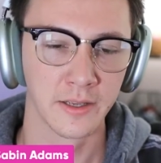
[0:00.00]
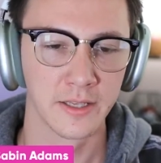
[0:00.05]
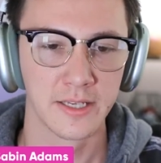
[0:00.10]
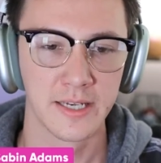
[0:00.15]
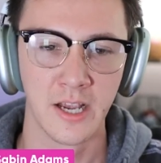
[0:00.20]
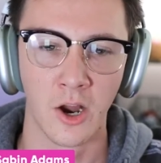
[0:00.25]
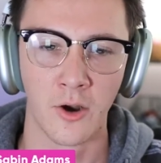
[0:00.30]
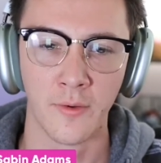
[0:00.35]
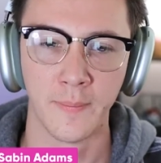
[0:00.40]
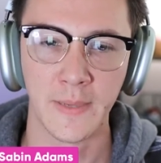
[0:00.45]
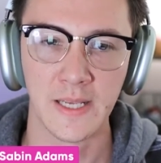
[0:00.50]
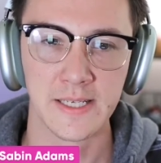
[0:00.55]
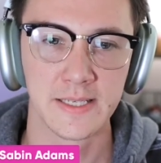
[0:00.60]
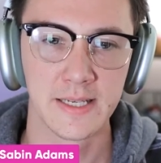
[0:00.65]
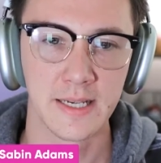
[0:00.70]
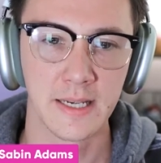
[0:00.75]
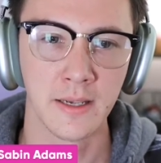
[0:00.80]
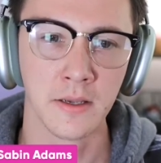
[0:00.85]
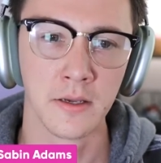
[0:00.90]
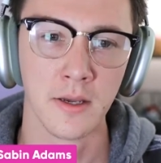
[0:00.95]

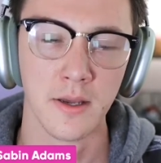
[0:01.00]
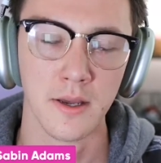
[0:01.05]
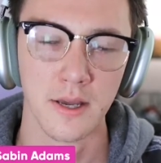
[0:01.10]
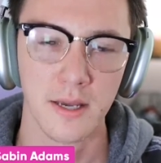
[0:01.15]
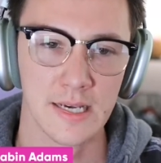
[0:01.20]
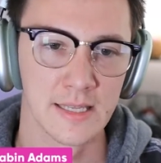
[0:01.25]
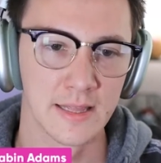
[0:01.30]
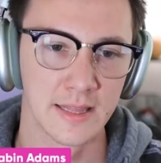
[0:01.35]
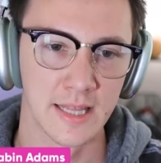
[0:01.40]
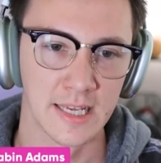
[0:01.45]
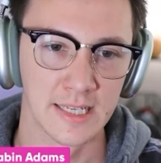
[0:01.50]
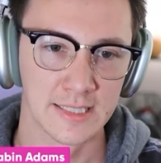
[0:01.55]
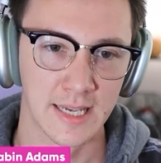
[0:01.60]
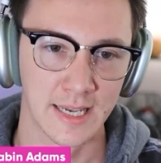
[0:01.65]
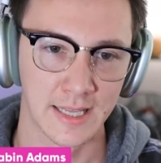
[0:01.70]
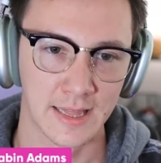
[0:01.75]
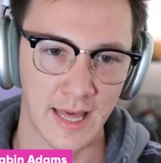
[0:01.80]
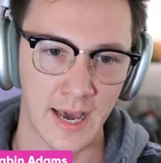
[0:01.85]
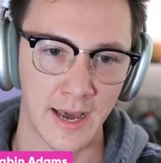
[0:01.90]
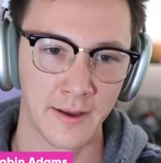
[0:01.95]
TRPC and things like
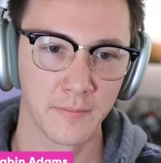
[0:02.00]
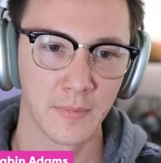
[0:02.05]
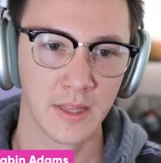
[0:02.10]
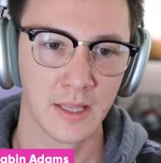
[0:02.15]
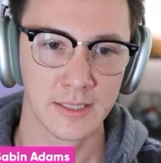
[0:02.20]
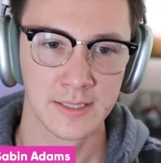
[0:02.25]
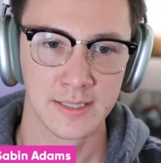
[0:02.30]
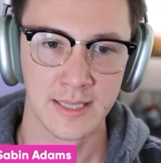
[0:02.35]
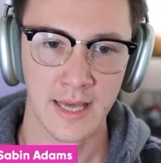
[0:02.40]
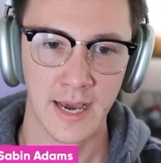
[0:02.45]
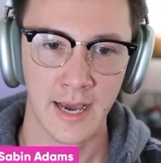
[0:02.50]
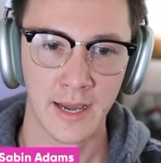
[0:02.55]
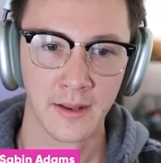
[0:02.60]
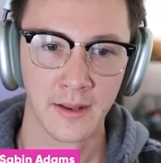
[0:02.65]
that, is that